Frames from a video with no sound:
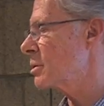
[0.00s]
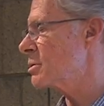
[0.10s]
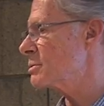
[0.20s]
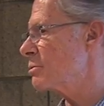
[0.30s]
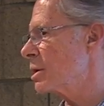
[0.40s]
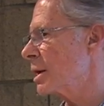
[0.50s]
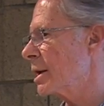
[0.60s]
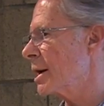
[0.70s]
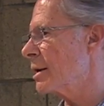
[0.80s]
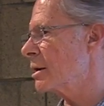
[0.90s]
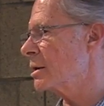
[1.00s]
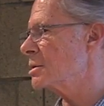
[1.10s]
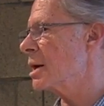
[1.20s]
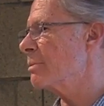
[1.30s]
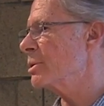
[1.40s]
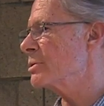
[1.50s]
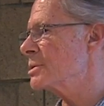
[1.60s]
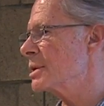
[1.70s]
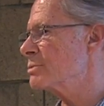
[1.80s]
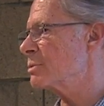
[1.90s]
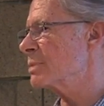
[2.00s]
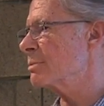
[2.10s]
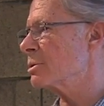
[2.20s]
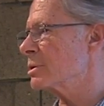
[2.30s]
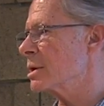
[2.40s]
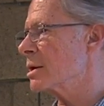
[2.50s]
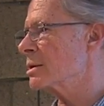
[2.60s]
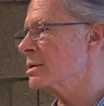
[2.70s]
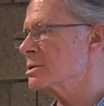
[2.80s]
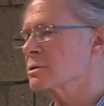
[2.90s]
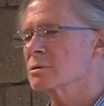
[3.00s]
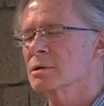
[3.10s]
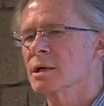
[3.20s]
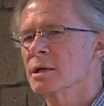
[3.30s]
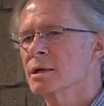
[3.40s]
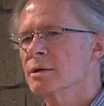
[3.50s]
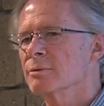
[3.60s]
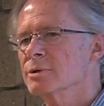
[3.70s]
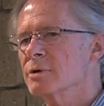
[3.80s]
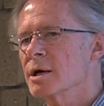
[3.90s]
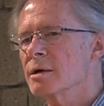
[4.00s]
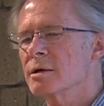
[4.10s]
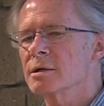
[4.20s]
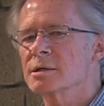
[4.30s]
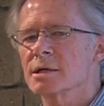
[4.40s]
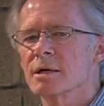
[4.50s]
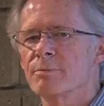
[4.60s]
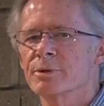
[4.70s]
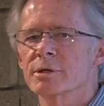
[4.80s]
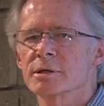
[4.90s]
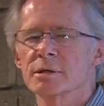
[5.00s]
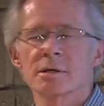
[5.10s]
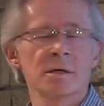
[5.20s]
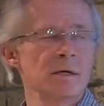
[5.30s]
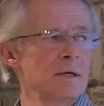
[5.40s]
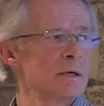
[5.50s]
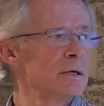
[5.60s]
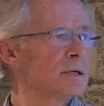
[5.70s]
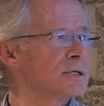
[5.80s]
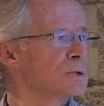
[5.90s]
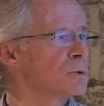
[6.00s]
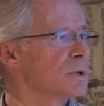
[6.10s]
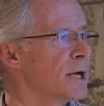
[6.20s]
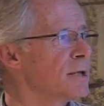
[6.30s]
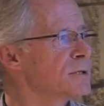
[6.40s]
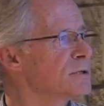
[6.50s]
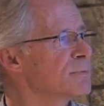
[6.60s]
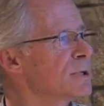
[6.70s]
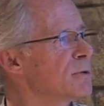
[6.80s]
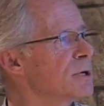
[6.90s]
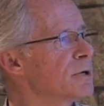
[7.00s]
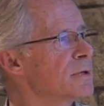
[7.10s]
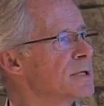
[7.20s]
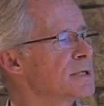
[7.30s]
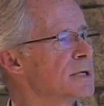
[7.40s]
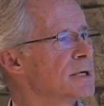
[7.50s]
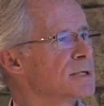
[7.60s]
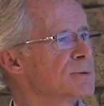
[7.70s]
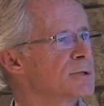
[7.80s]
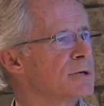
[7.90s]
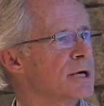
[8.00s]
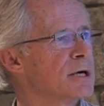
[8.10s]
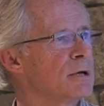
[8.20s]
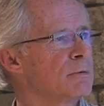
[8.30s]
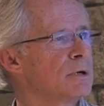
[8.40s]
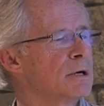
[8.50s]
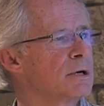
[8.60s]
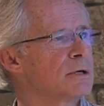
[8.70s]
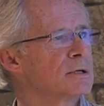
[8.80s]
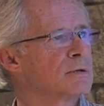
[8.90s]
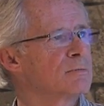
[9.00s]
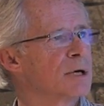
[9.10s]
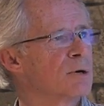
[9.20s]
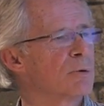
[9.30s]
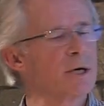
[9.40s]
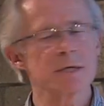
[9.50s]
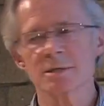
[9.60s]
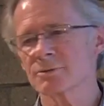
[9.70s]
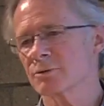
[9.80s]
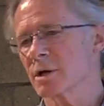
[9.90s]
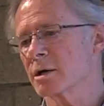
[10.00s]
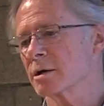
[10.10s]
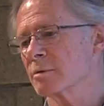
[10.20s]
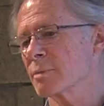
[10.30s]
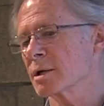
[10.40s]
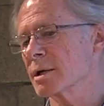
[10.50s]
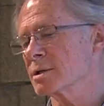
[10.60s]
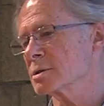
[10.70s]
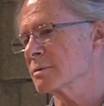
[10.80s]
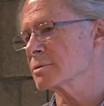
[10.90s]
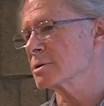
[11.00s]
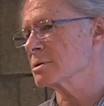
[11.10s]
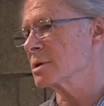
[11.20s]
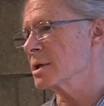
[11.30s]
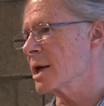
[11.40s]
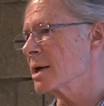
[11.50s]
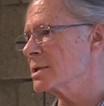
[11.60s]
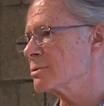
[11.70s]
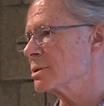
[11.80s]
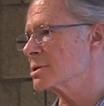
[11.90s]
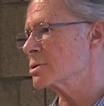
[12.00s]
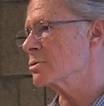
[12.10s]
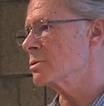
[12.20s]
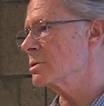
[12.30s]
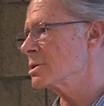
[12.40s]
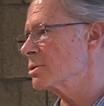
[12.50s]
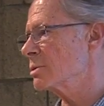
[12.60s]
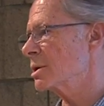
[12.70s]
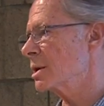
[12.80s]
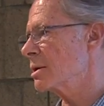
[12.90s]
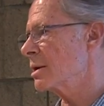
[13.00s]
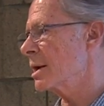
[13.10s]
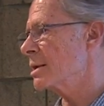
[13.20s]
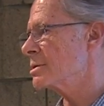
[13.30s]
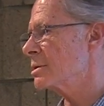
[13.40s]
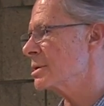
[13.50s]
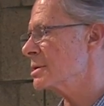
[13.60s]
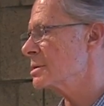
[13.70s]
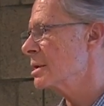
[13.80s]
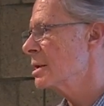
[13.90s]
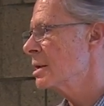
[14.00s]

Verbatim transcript: course, we want to get out on top of those things when people are young. So we try hard to help the school counselors be aware of these things. We try help hard to make ways for our mental health services to liaise with the schools so we can get our hands on these